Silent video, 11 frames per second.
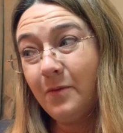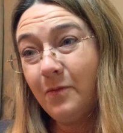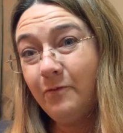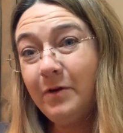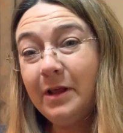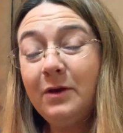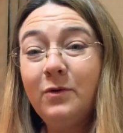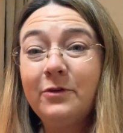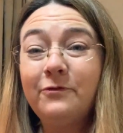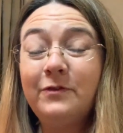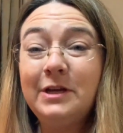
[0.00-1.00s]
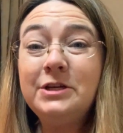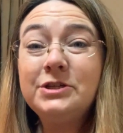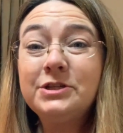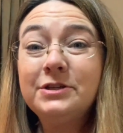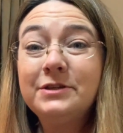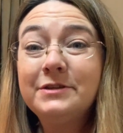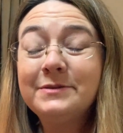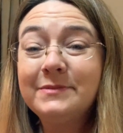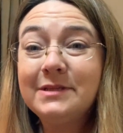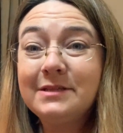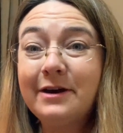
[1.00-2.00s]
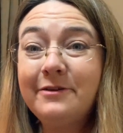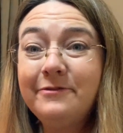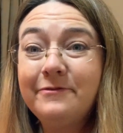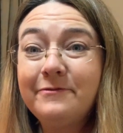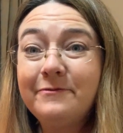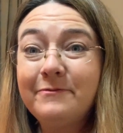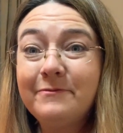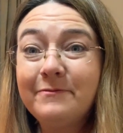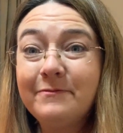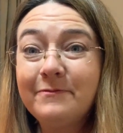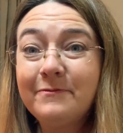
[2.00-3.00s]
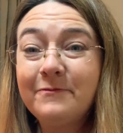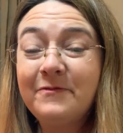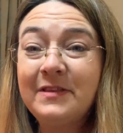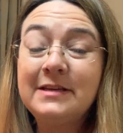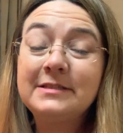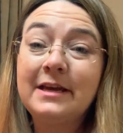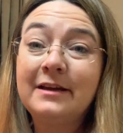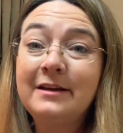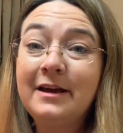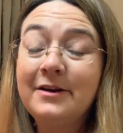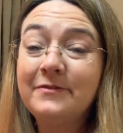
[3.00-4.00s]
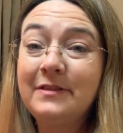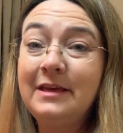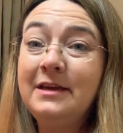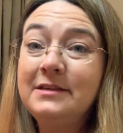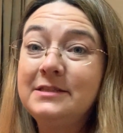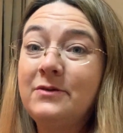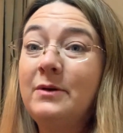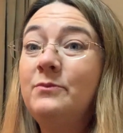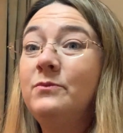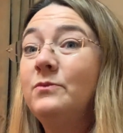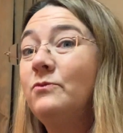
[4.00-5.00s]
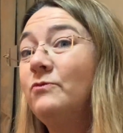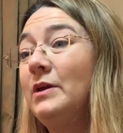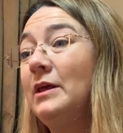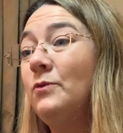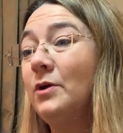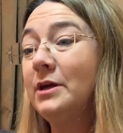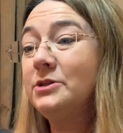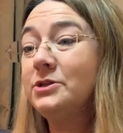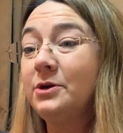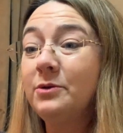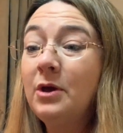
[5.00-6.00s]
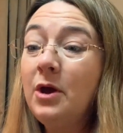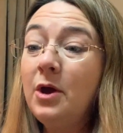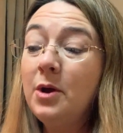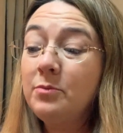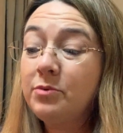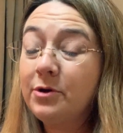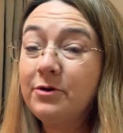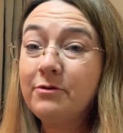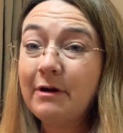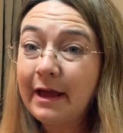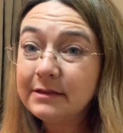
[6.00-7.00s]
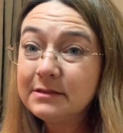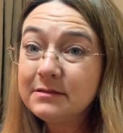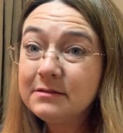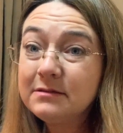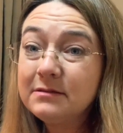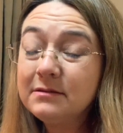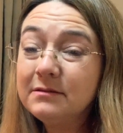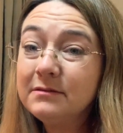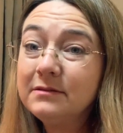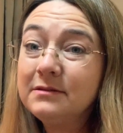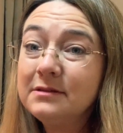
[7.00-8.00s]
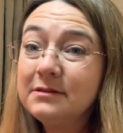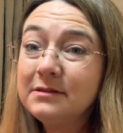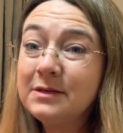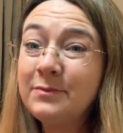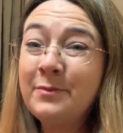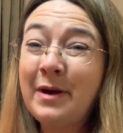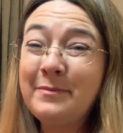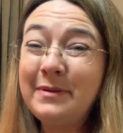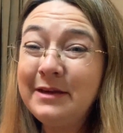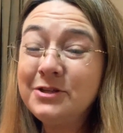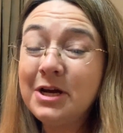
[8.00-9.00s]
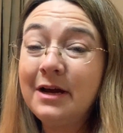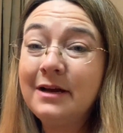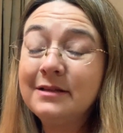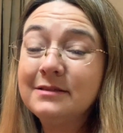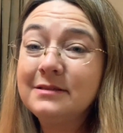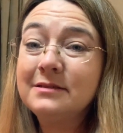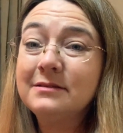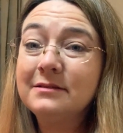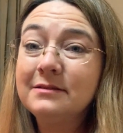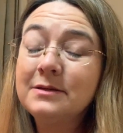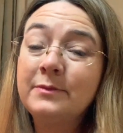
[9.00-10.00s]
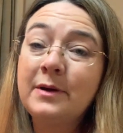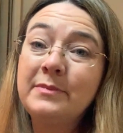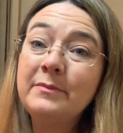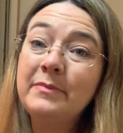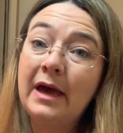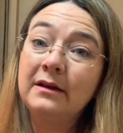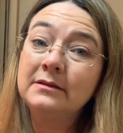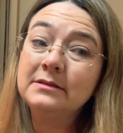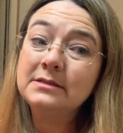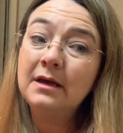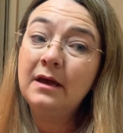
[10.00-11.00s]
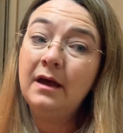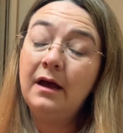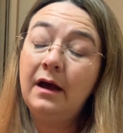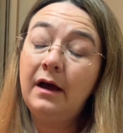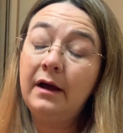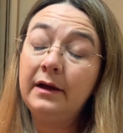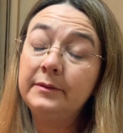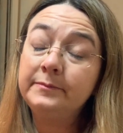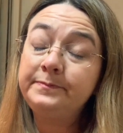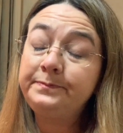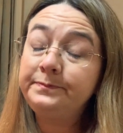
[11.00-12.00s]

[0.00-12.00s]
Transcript: really want to finish some stuff for the second half of the year, so I'm really wanting to progress some of my big charts, some of my big patterns, and